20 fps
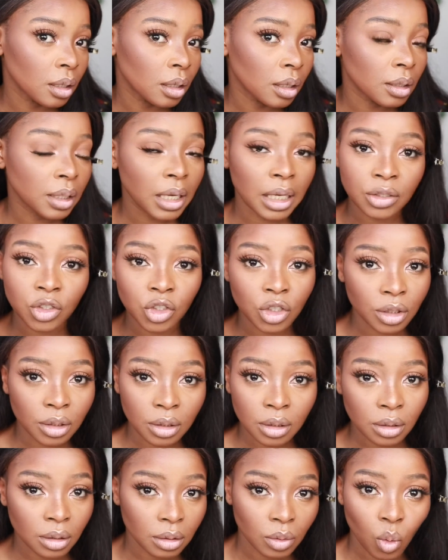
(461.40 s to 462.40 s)
That's
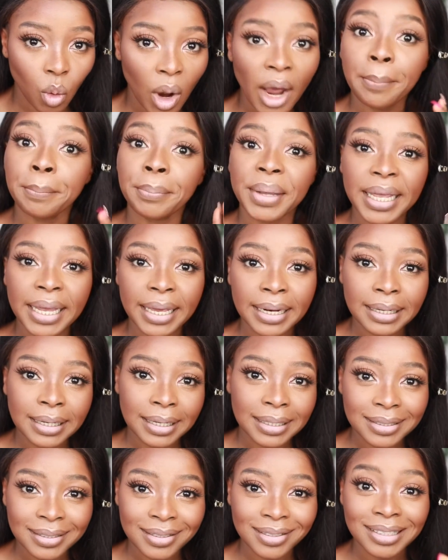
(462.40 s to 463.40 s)
just why I'm picking
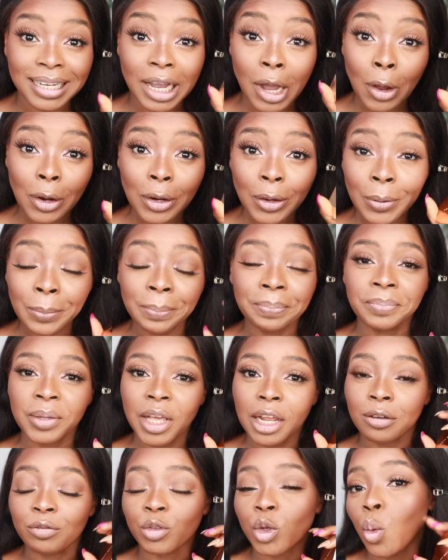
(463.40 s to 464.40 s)
this. The color, I
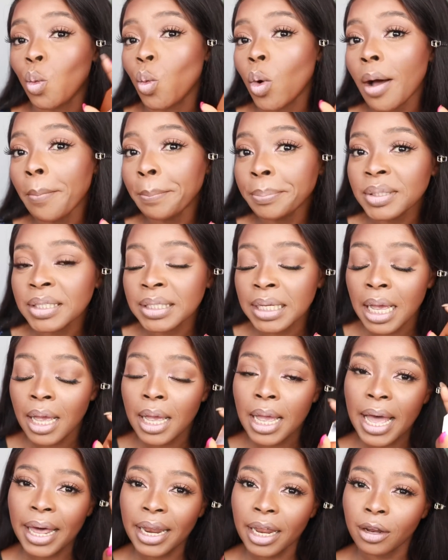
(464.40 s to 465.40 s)
love the warmth,
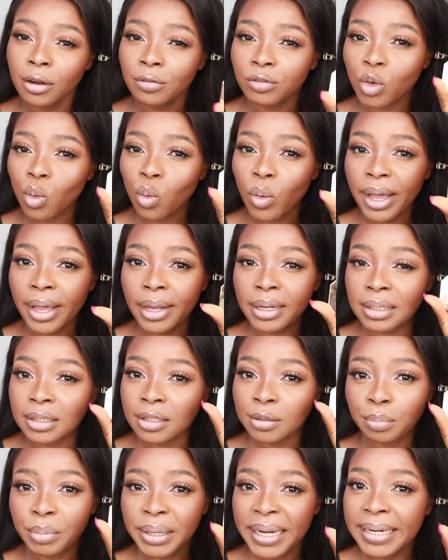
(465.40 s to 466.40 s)
and I love the way this
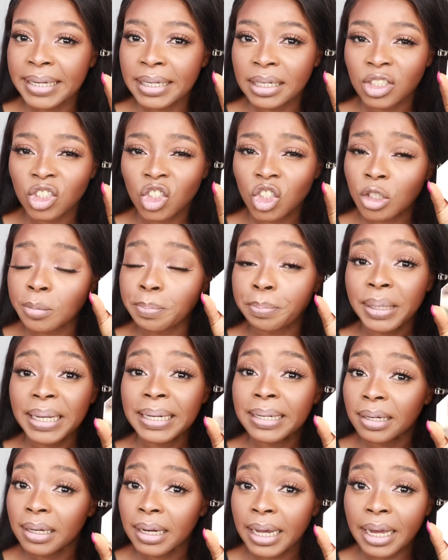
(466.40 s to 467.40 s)
blended. It just
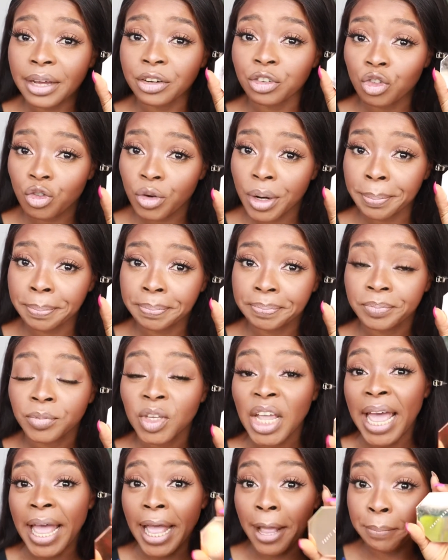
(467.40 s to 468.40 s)
blended like a dream.
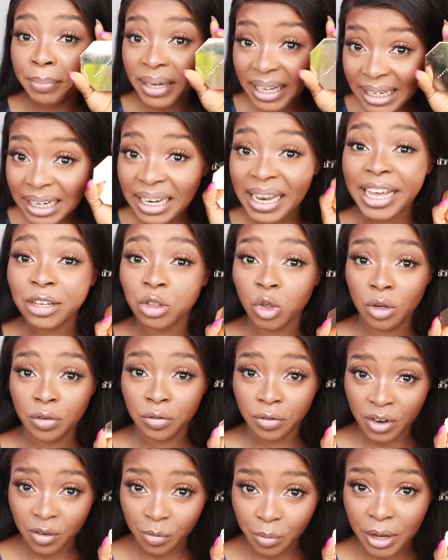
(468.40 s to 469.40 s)
It blended like
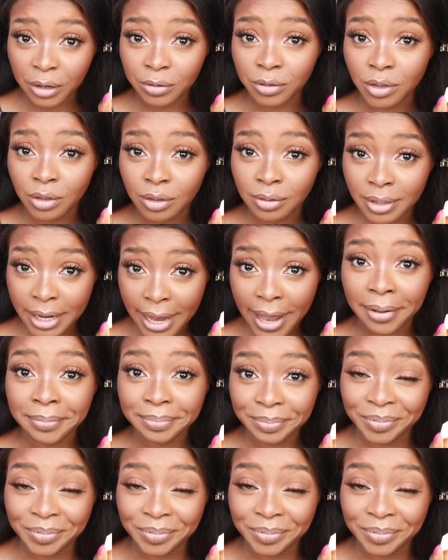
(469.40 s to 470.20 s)
£25, yeah.